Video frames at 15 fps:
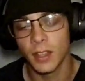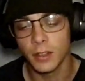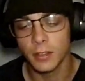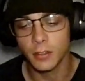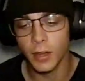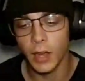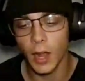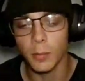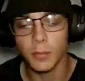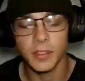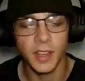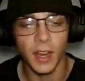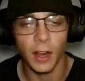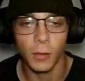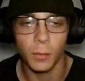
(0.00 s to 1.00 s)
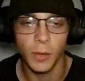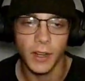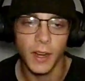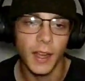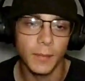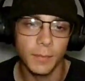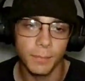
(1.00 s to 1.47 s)
So yeah, I'm scared, but
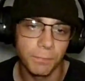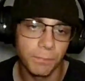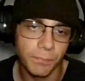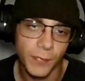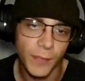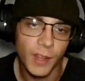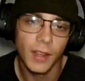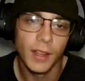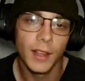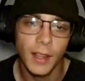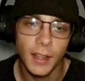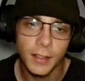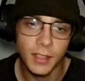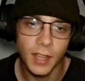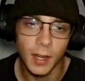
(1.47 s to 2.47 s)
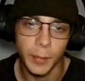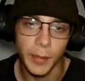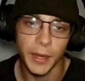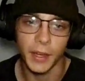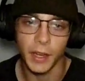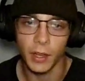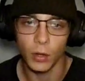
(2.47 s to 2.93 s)
it's not a
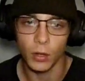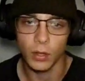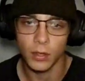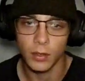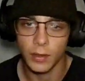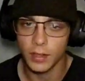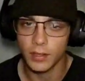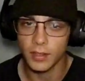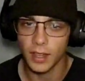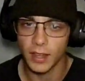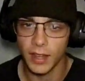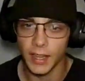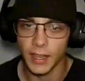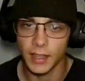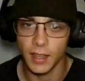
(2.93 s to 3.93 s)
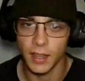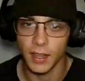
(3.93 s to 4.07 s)
big deal. It's not like